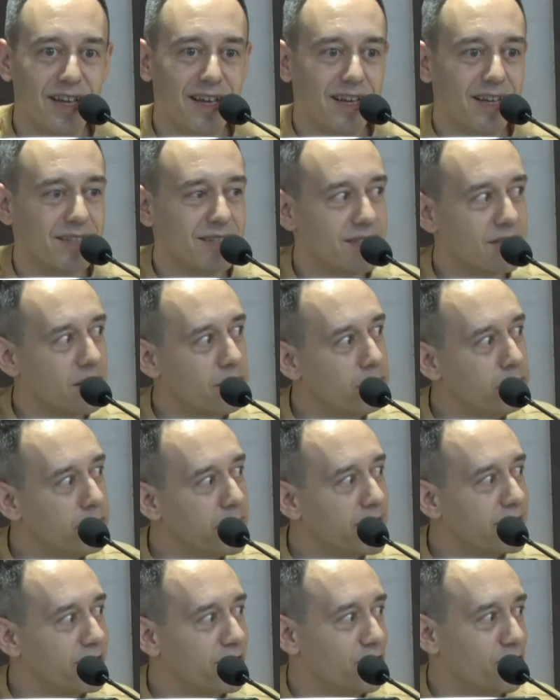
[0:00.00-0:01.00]
is some
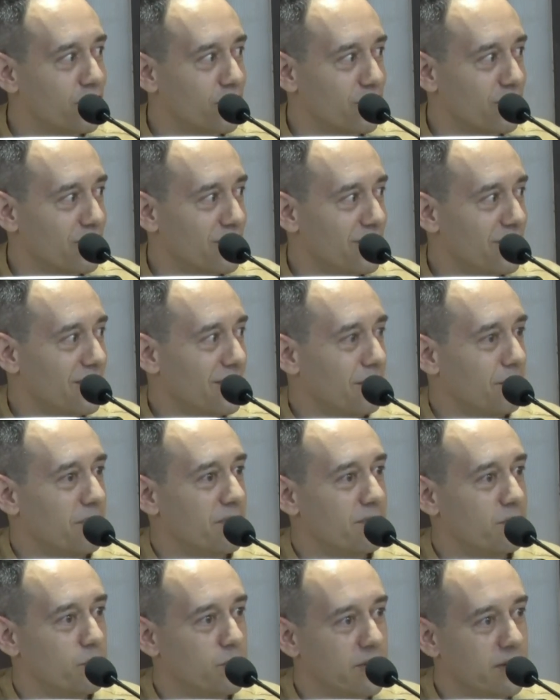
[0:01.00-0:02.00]
mixture
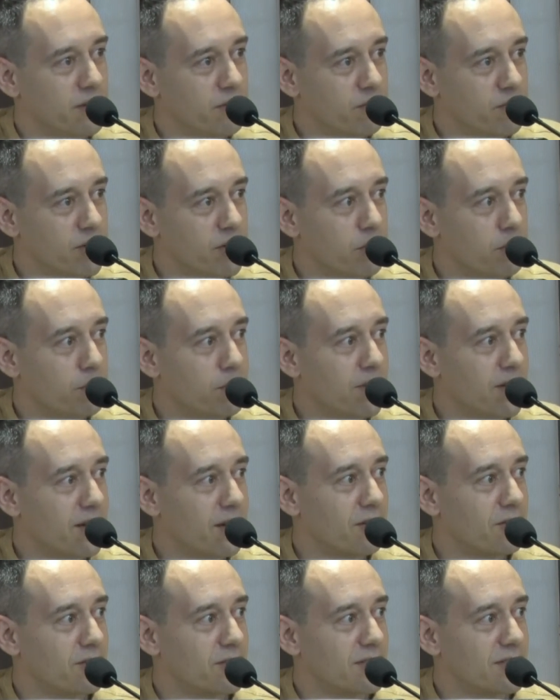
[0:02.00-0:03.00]
between real
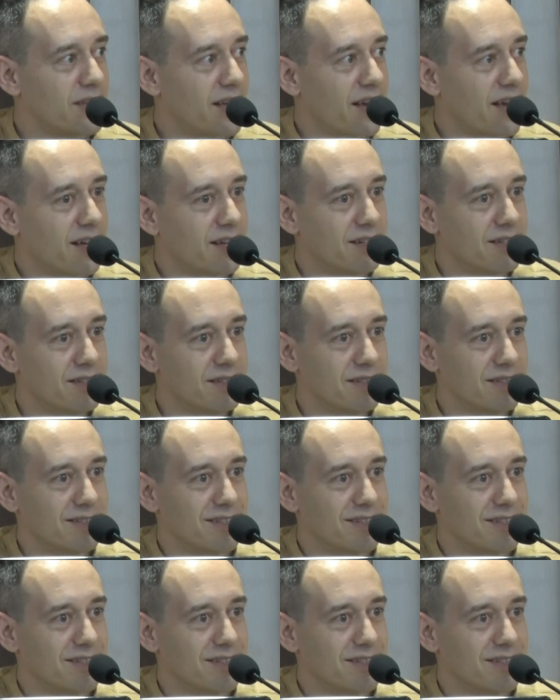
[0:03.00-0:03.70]
players and